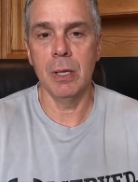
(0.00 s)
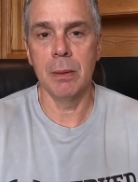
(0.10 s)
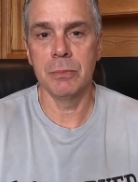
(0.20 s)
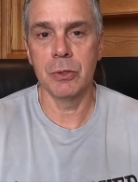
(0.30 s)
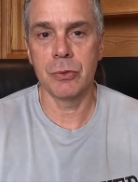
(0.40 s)

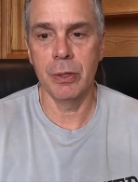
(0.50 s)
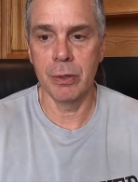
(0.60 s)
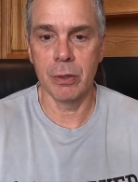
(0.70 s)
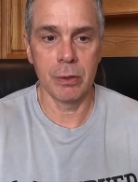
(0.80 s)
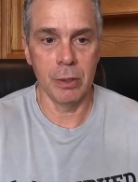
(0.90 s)
I'm just
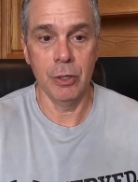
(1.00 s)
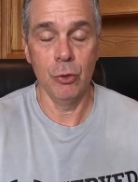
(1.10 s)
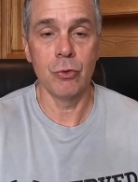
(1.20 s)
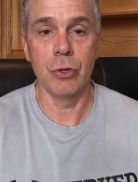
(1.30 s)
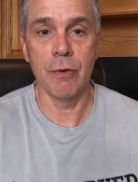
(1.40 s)
either going to
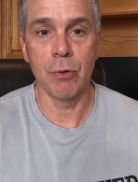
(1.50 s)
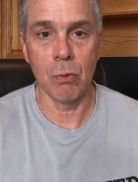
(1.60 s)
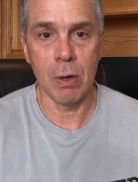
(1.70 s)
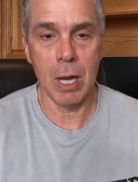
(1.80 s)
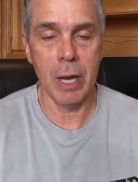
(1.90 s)
use a
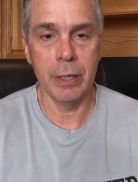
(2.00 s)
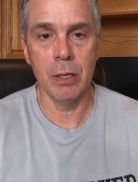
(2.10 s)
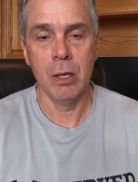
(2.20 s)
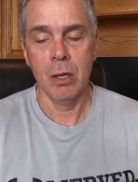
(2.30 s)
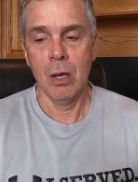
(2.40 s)
different rod